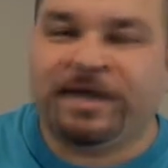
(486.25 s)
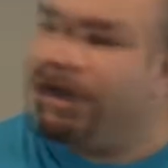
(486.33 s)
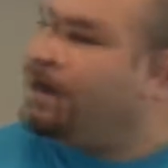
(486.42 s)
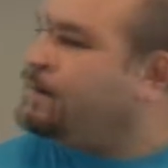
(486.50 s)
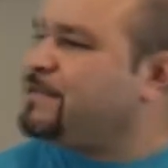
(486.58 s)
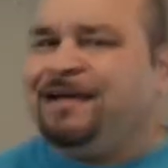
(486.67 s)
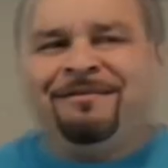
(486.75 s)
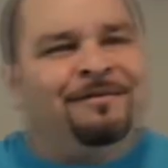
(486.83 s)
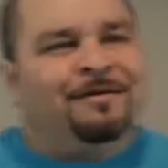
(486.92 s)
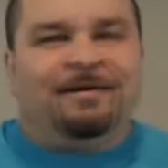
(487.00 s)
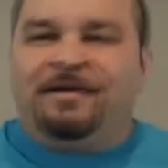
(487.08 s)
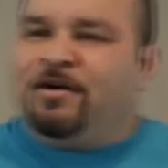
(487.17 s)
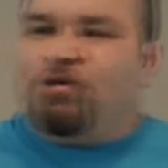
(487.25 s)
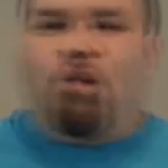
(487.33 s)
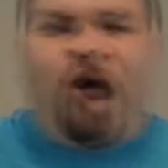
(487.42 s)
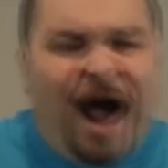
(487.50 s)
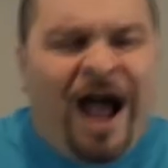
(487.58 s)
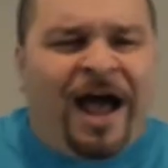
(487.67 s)
I was like,
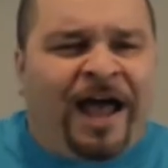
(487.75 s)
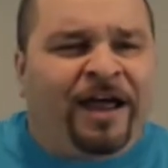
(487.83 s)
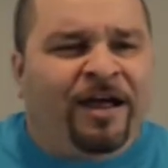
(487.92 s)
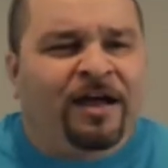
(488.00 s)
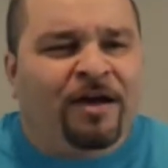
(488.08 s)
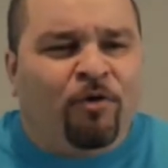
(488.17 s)
why?